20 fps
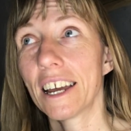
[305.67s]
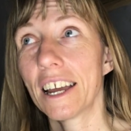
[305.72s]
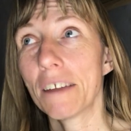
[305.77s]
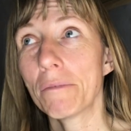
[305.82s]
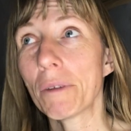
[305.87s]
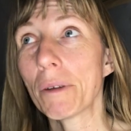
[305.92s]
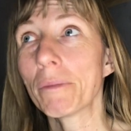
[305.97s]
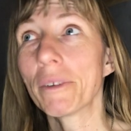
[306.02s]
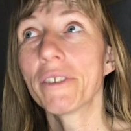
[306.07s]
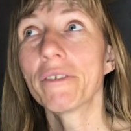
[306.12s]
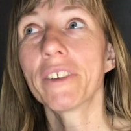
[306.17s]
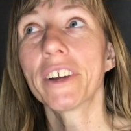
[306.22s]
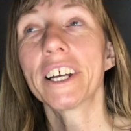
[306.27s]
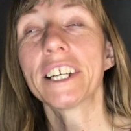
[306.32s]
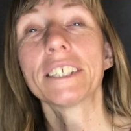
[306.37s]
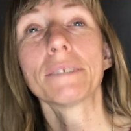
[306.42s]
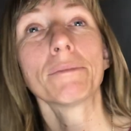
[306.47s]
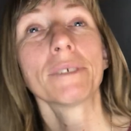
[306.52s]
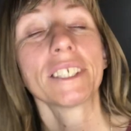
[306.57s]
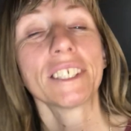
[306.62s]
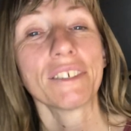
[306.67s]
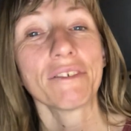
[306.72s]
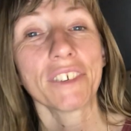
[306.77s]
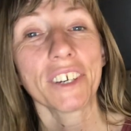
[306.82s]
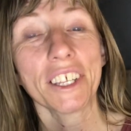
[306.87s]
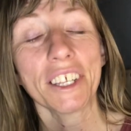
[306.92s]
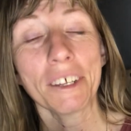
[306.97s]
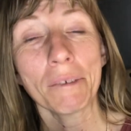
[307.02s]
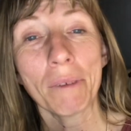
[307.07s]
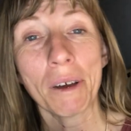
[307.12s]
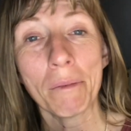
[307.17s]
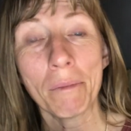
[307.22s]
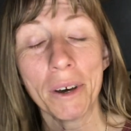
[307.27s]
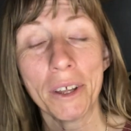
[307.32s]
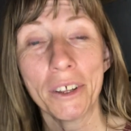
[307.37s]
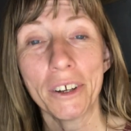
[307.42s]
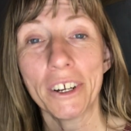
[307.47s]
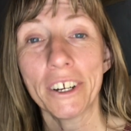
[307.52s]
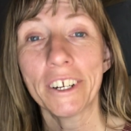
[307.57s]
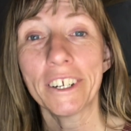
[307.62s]
I remember very specifically my
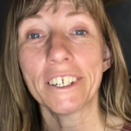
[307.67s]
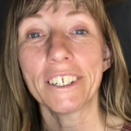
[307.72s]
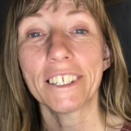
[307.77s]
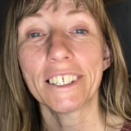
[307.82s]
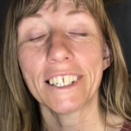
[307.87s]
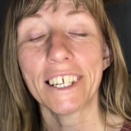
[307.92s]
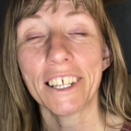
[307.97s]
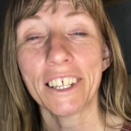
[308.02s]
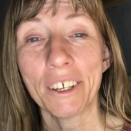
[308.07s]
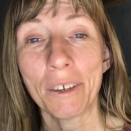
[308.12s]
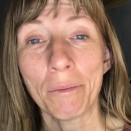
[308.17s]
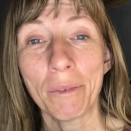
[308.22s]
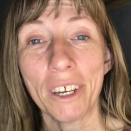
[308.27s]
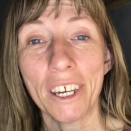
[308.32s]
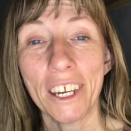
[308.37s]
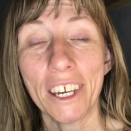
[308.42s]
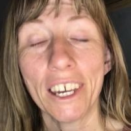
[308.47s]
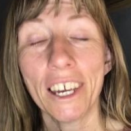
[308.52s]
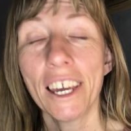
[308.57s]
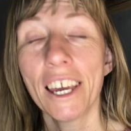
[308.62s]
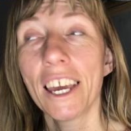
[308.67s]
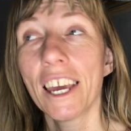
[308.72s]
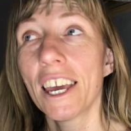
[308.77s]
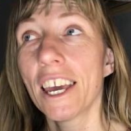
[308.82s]
mother telling me,